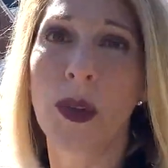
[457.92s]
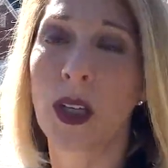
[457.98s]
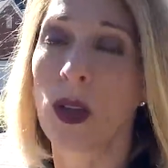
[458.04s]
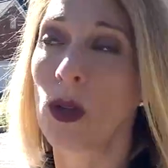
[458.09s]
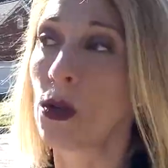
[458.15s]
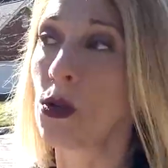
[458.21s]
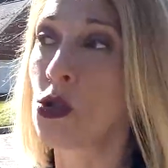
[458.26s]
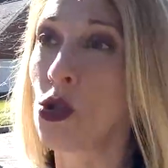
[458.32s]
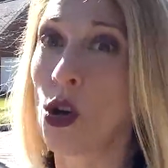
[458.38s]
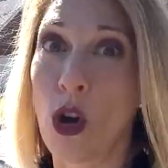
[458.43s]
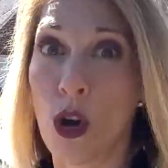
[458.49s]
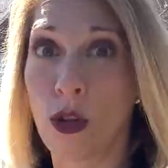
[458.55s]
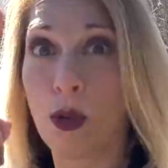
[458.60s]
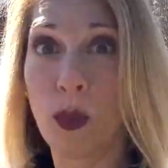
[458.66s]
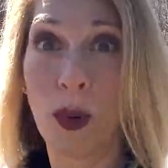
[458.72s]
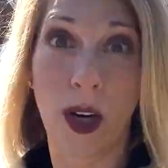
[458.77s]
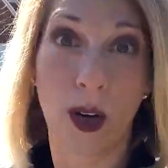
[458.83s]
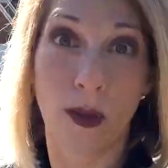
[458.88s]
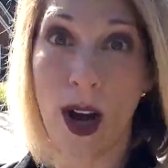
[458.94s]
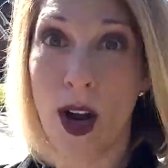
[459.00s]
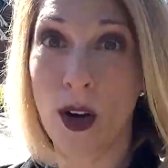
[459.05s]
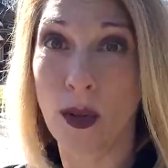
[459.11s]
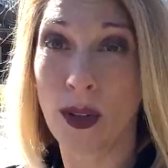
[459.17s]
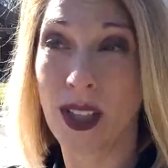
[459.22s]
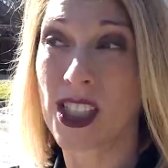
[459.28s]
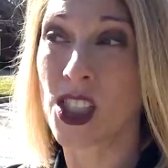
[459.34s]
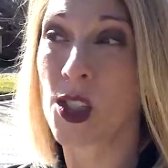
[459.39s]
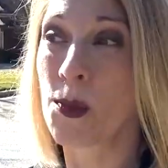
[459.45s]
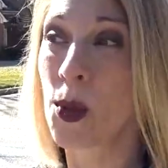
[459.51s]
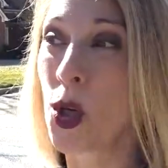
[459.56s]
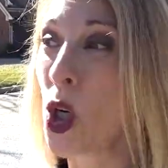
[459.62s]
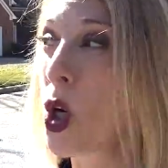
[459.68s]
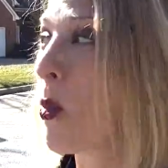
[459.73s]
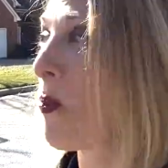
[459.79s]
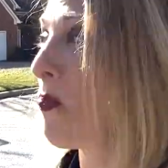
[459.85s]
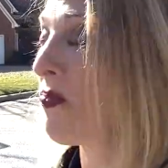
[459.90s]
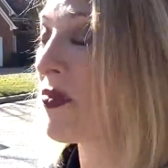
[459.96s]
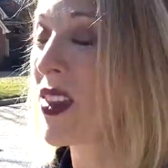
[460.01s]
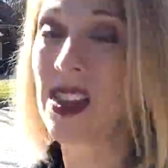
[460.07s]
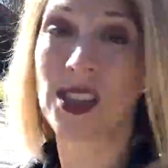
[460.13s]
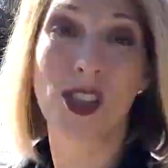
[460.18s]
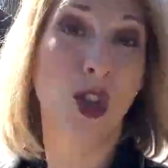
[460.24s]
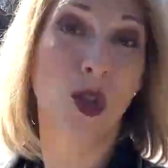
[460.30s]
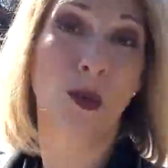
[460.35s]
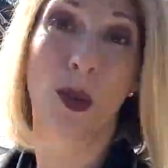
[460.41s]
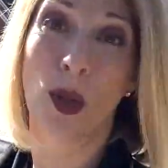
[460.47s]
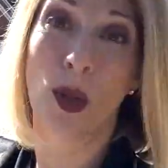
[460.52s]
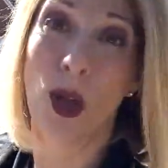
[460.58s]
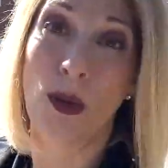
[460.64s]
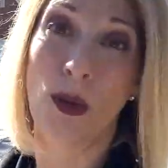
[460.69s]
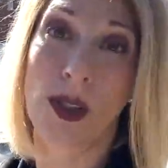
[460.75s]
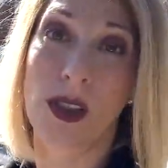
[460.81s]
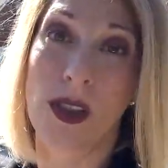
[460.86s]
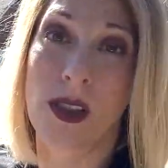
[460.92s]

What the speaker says: that goes all the way around Greensboro, that's super close.